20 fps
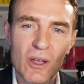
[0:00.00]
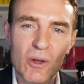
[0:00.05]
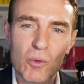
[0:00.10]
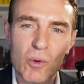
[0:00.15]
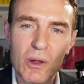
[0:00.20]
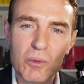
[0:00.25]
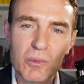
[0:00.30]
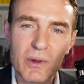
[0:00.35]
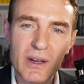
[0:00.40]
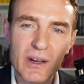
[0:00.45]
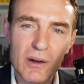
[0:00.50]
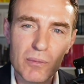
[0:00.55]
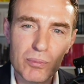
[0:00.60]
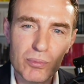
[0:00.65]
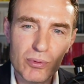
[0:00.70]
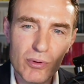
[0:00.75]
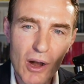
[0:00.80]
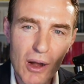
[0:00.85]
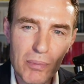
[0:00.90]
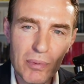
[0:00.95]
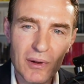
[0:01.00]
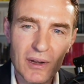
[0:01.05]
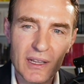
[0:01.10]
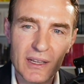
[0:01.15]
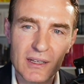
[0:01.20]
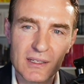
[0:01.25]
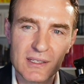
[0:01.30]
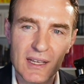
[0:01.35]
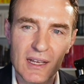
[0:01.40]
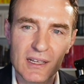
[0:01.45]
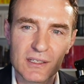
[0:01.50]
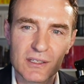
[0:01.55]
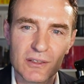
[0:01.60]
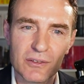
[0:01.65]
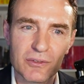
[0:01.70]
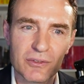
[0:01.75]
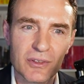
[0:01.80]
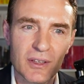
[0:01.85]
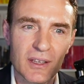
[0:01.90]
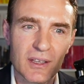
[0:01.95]
When we are properly
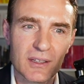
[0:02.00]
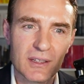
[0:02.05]
attentive,